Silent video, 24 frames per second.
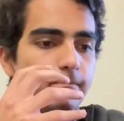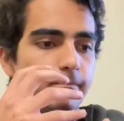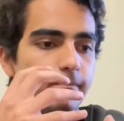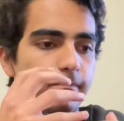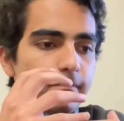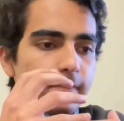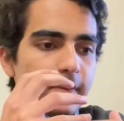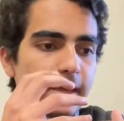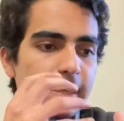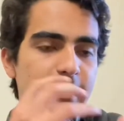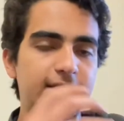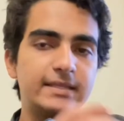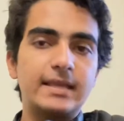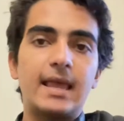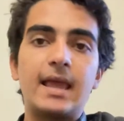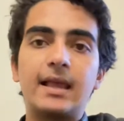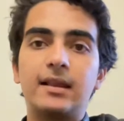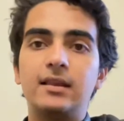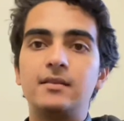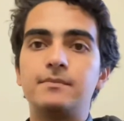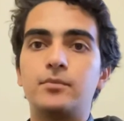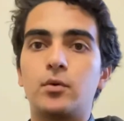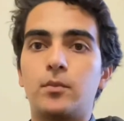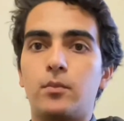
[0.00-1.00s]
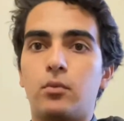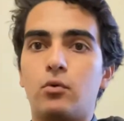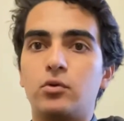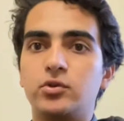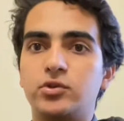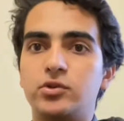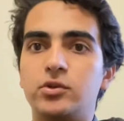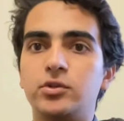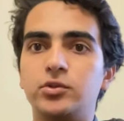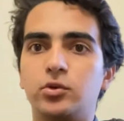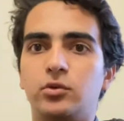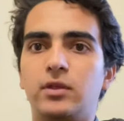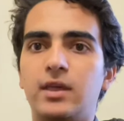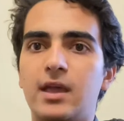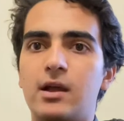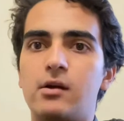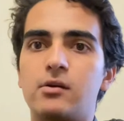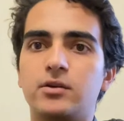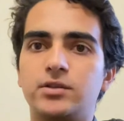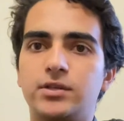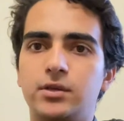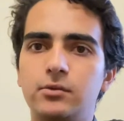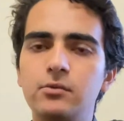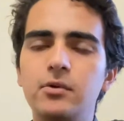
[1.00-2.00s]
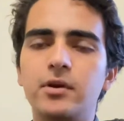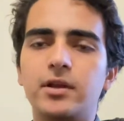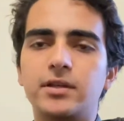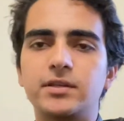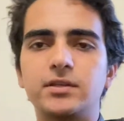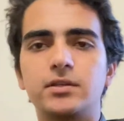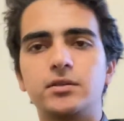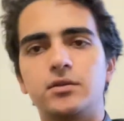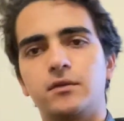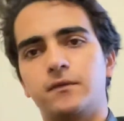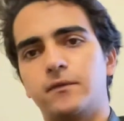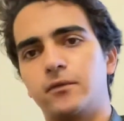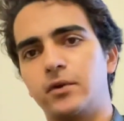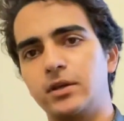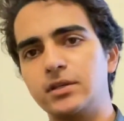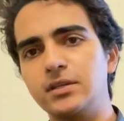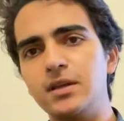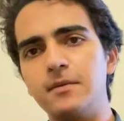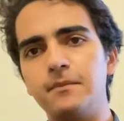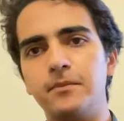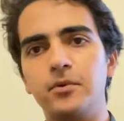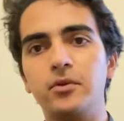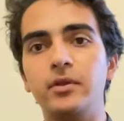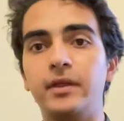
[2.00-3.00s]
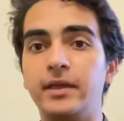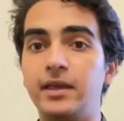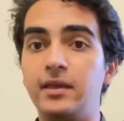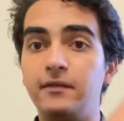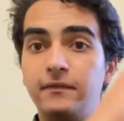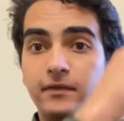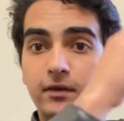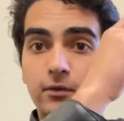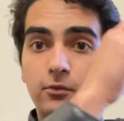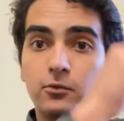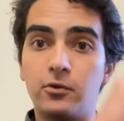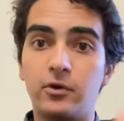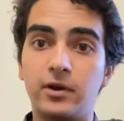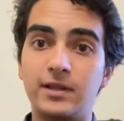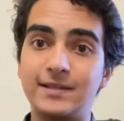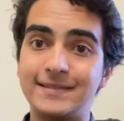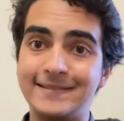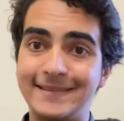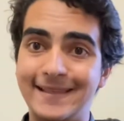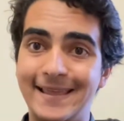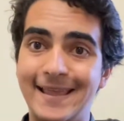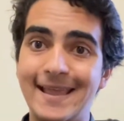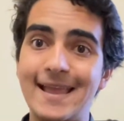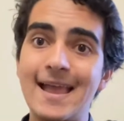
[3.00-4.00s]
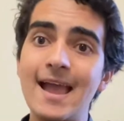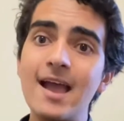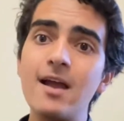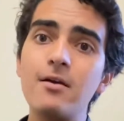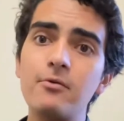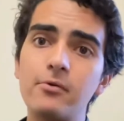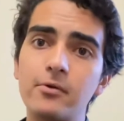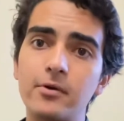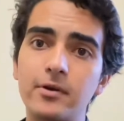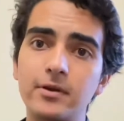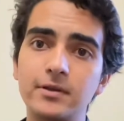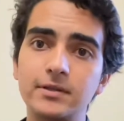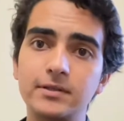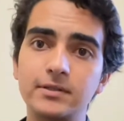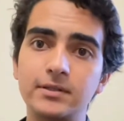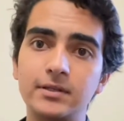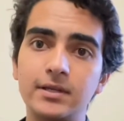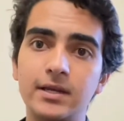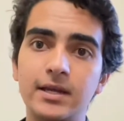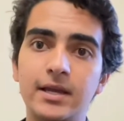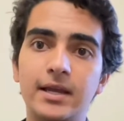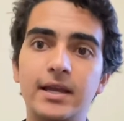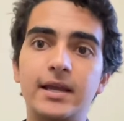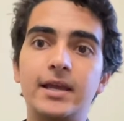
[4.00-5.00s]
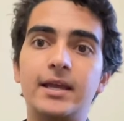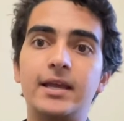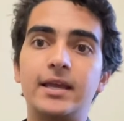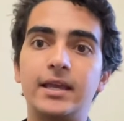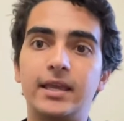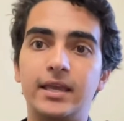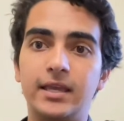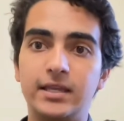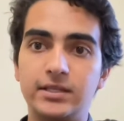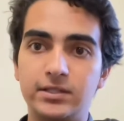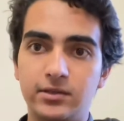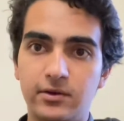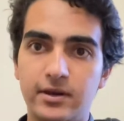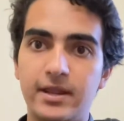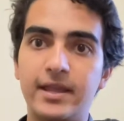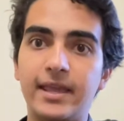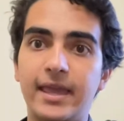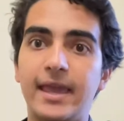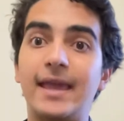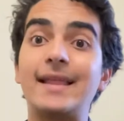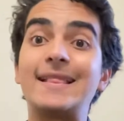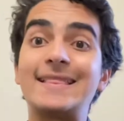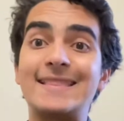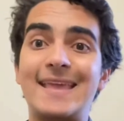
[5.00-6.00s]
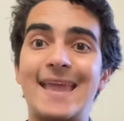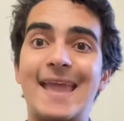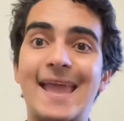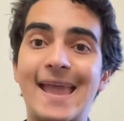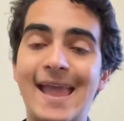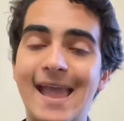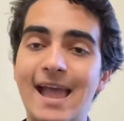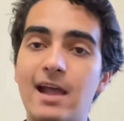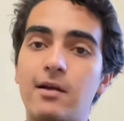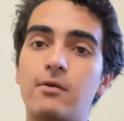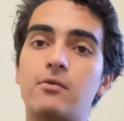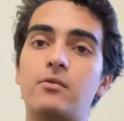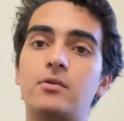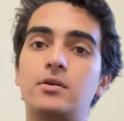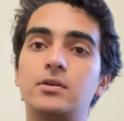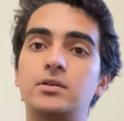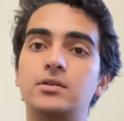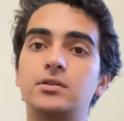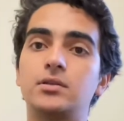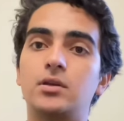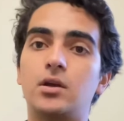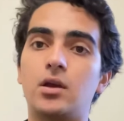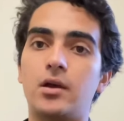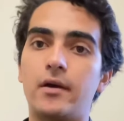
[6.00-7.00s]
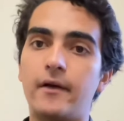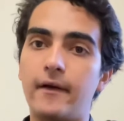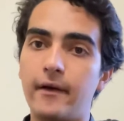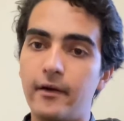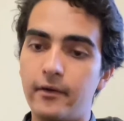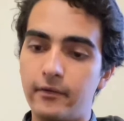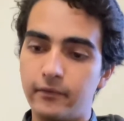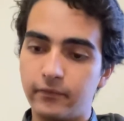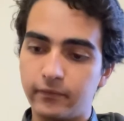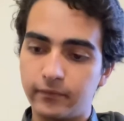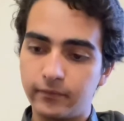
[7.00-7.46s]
exactly proportional to the hours he works. So for example, if he works 10 hours, he's gonna get 10 hours of